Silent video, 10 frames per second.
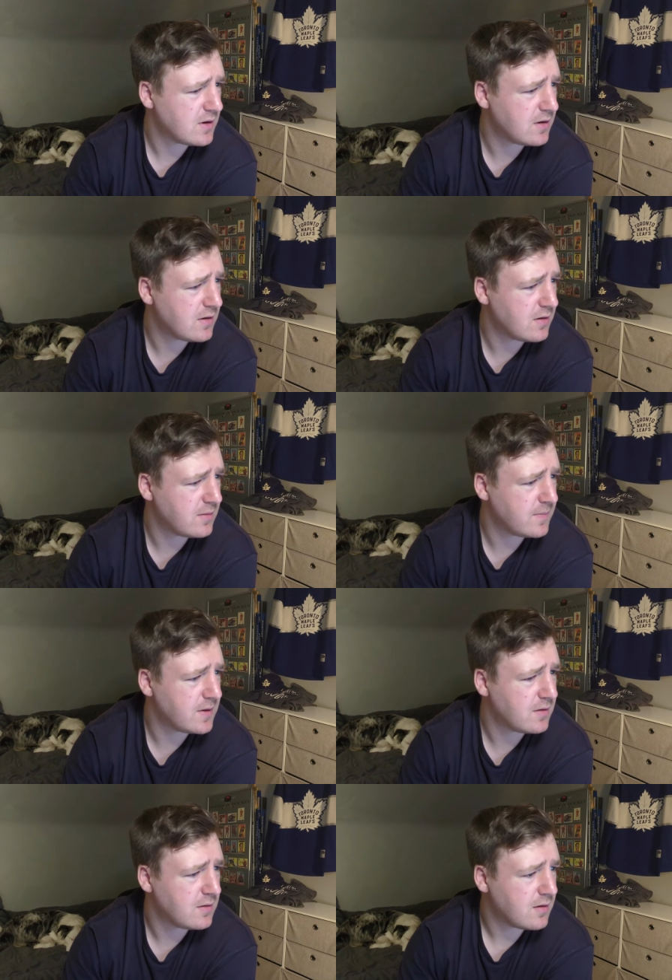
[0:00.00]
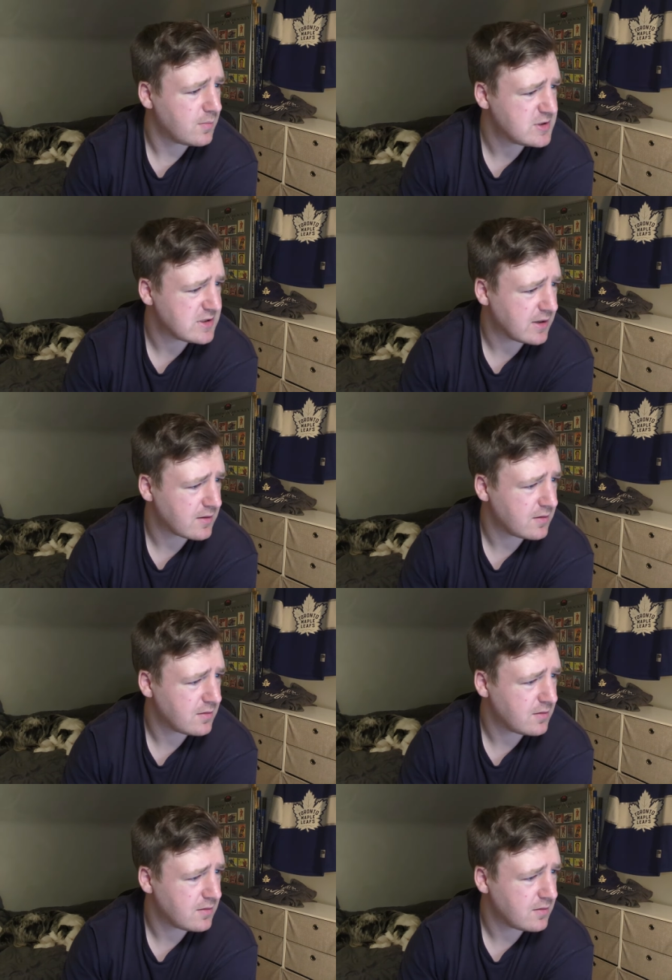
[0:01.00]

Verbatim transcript: Let me check.